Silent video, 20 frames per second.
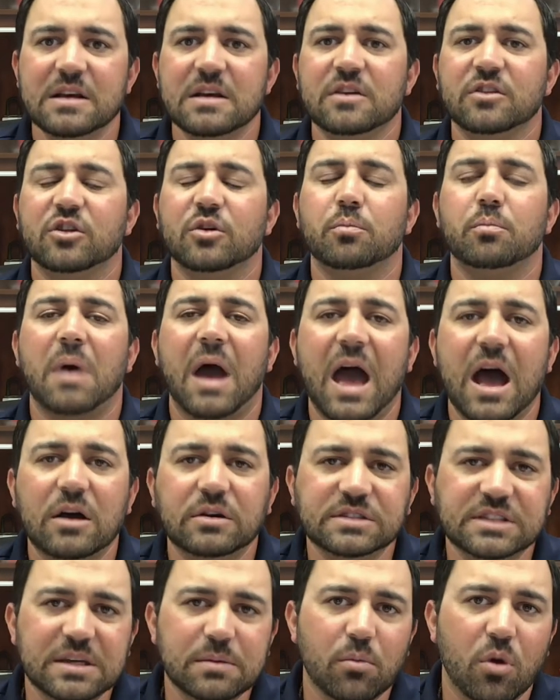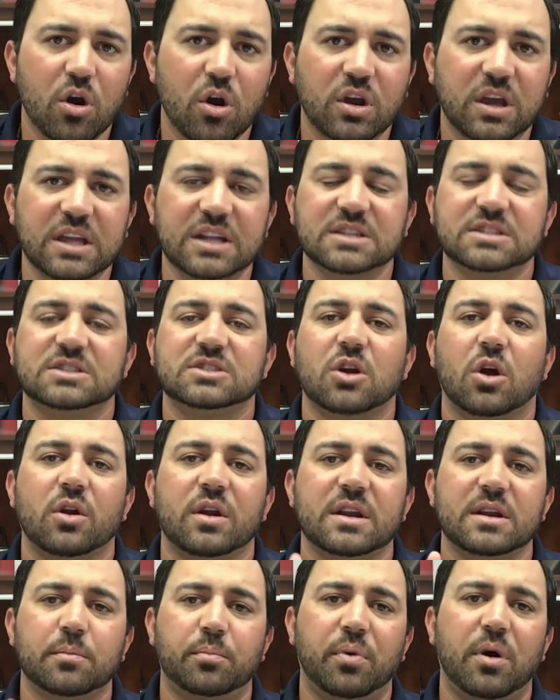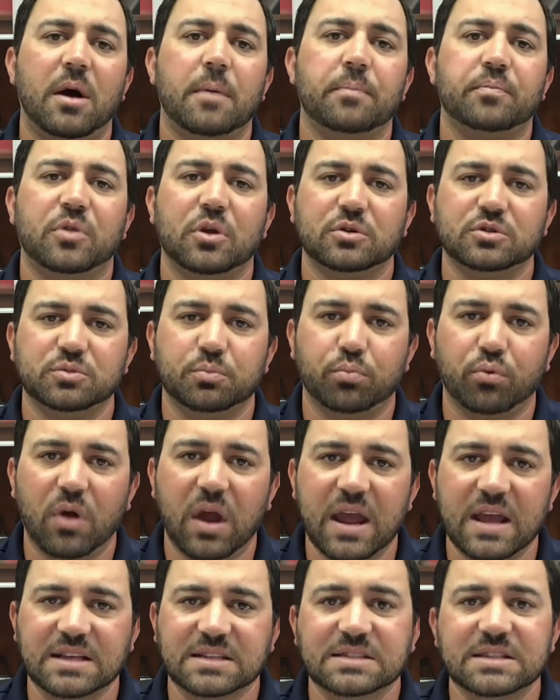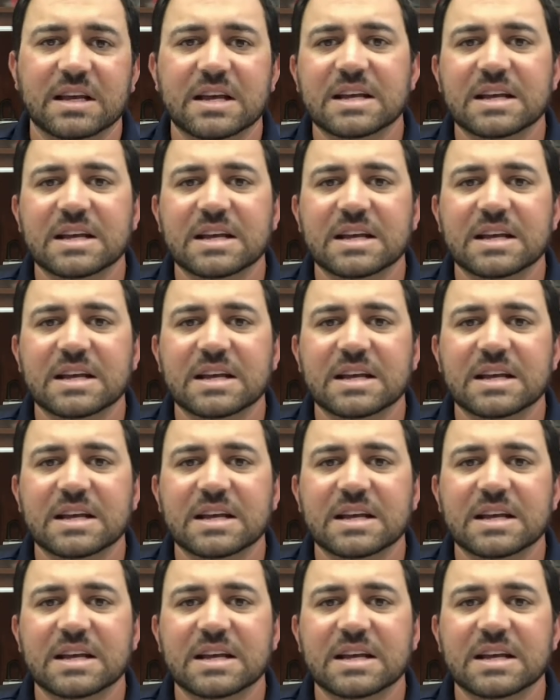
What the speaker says: the housing market is starting to pump those brakes.